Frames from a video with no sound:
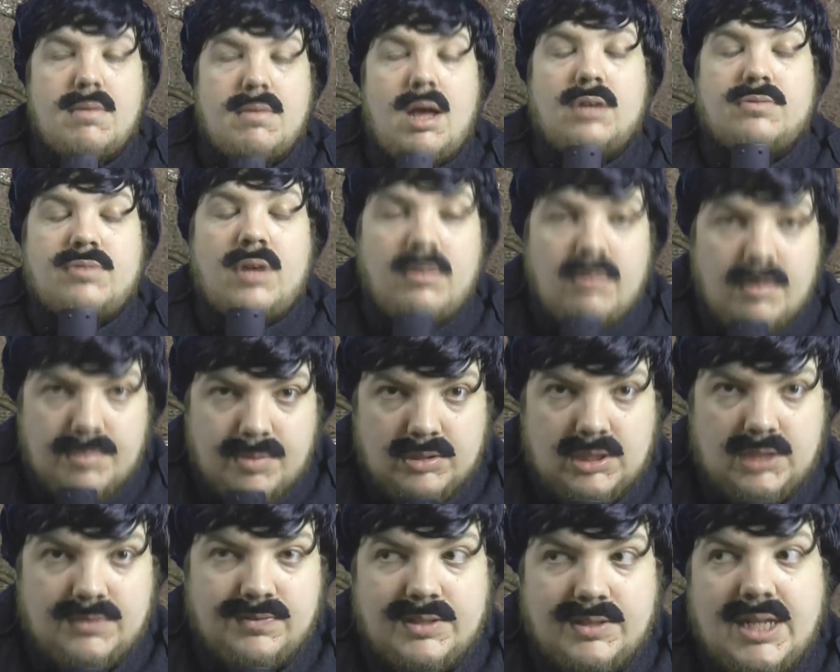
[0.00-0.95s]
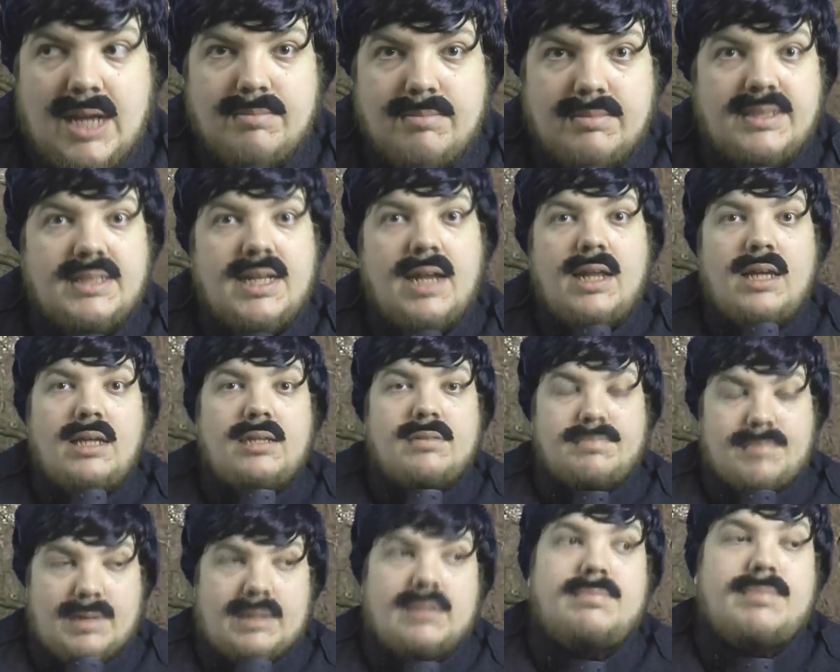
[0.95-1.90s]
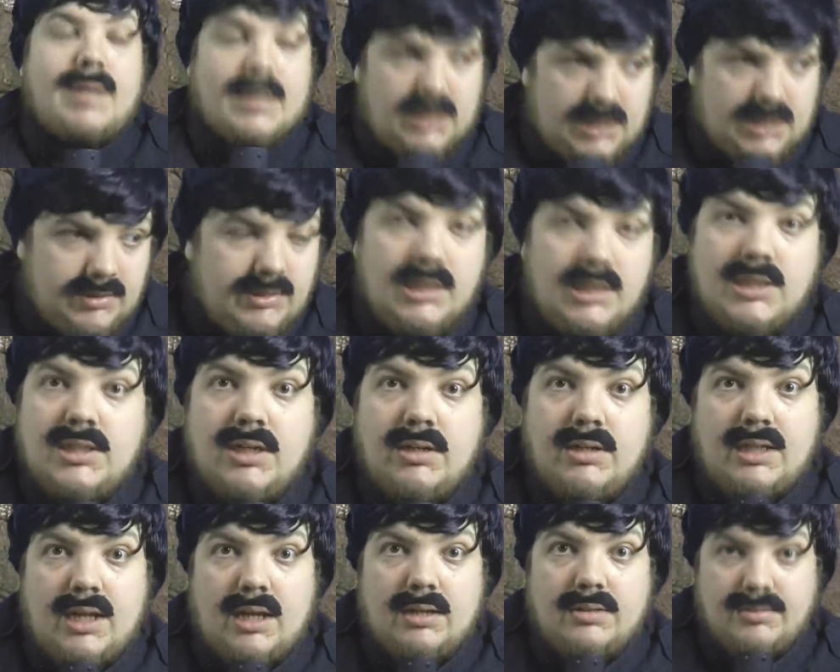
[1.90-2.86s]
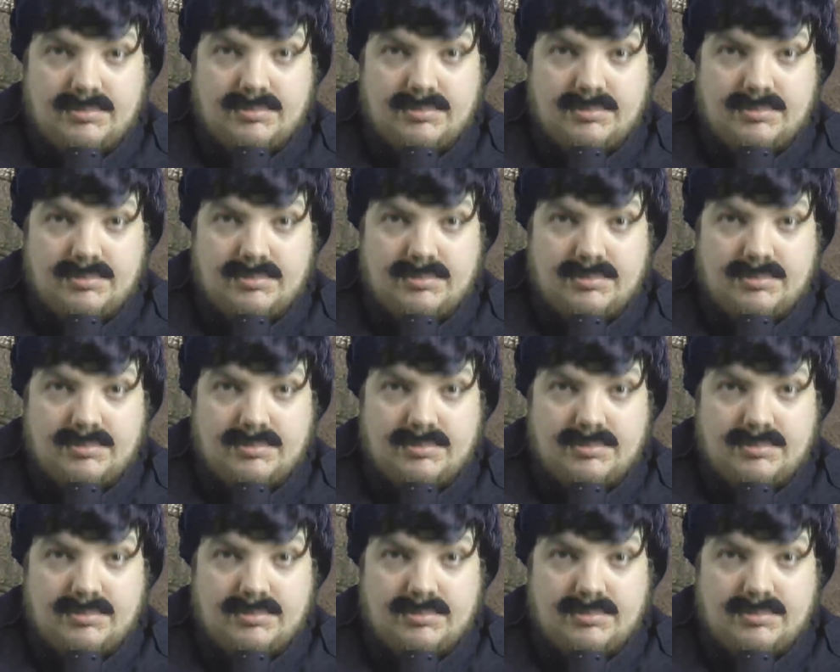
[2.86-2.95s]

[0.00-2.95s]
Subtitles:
Mark Rowe reporting for Thames Telly. Back to you in the studio.